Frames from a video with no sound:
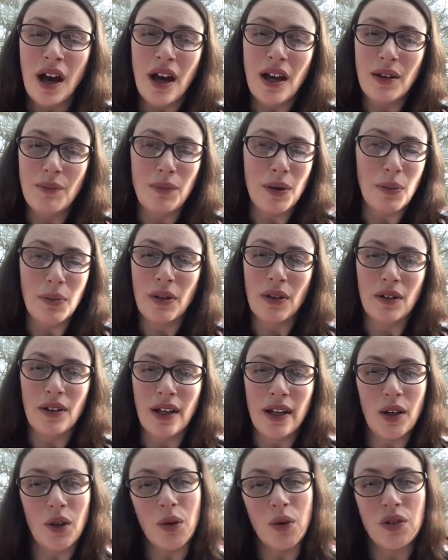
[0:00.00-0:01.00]
and people are
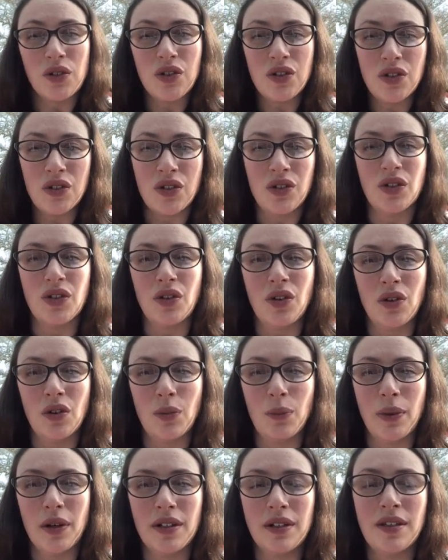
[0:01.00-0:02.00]
like, oh, it's just a
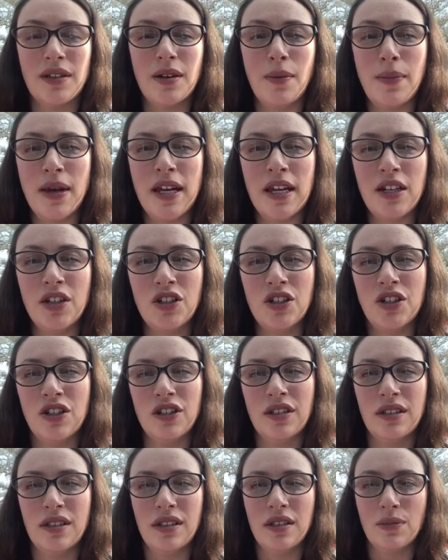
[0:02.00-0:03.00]
dog, but to me,
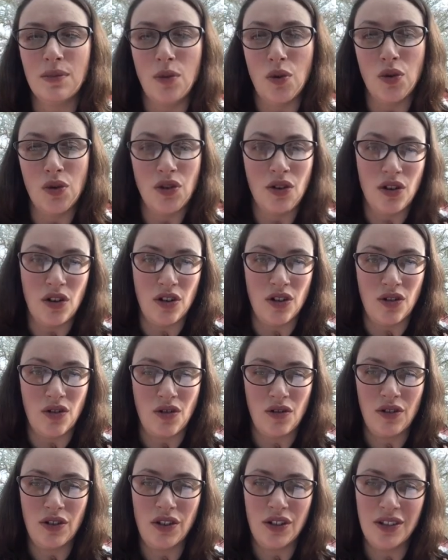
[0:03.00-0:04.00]
she's more than a
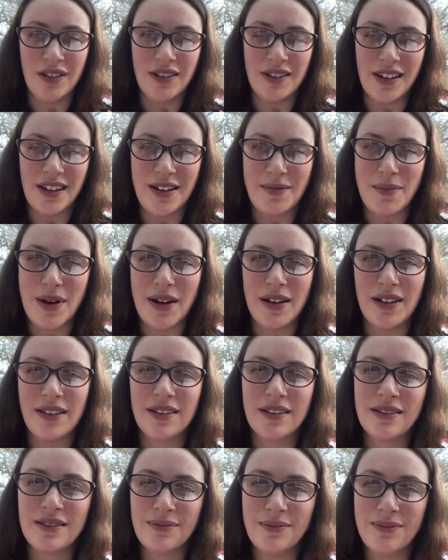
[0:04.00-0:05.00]
dog. She's like my
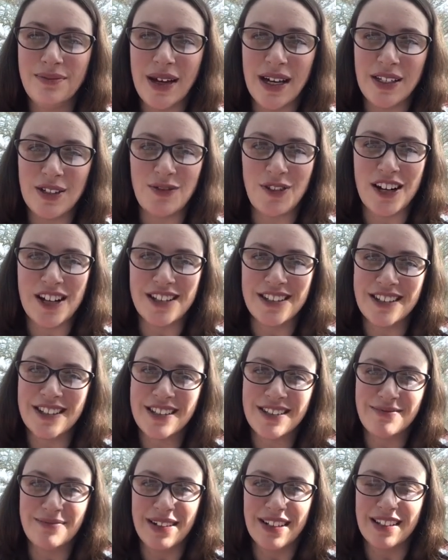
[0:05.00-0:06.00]
best friend,
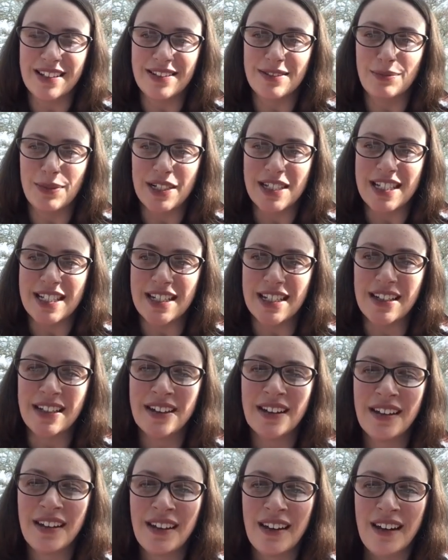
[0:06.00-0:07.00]
my little buddy.
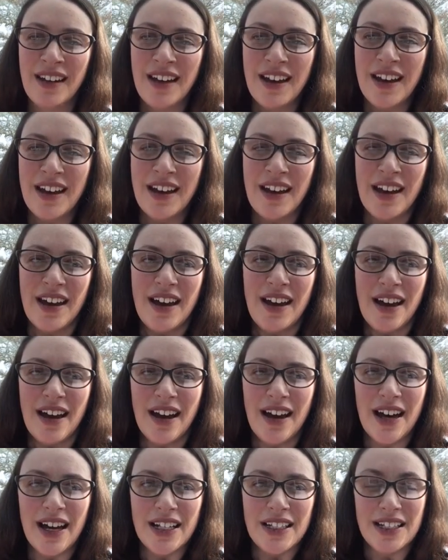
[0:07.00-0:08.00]

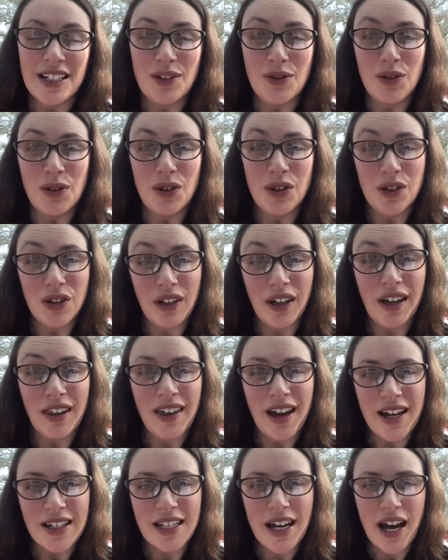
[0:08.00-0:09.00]
And I know you shouldn't get
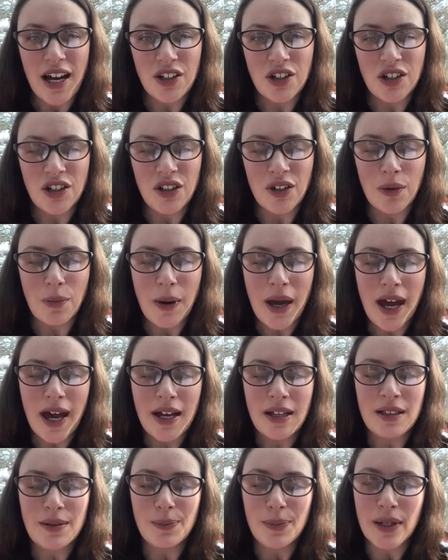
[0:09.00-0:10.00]
that attached to your
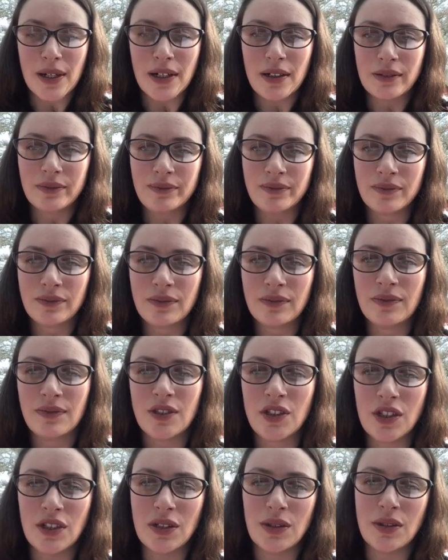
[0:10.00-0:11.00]
pets, but
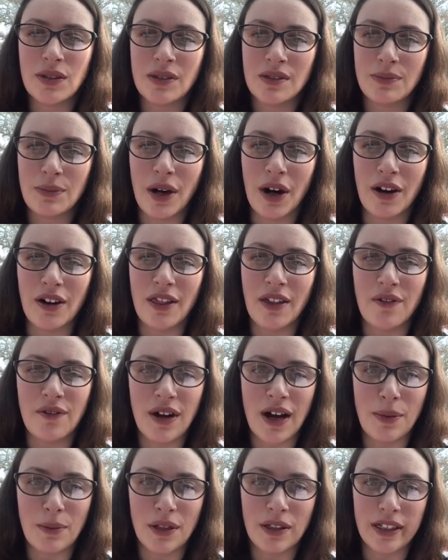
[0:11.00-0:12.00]
she's part of the
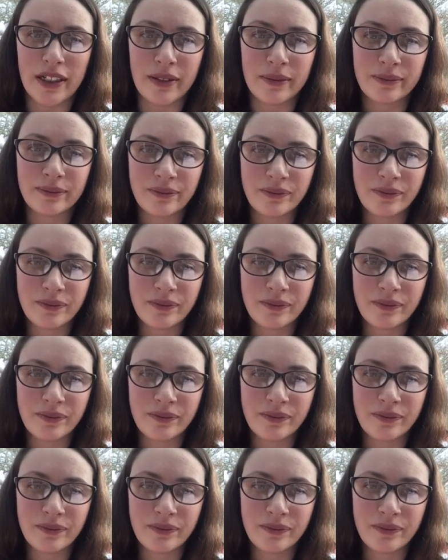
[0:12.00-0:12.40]
family.